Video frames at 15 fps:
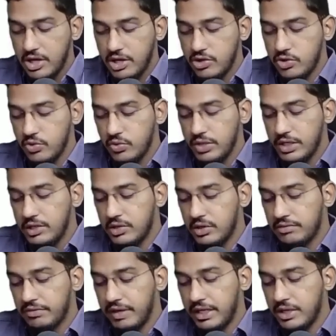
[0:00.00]
you did
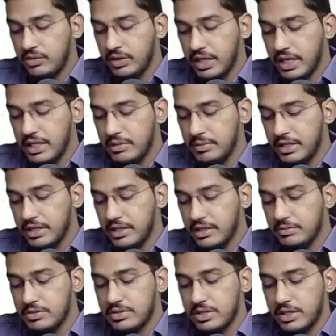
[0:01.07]
not find out any material
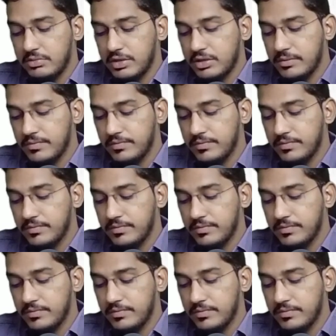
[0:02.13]
misstatement.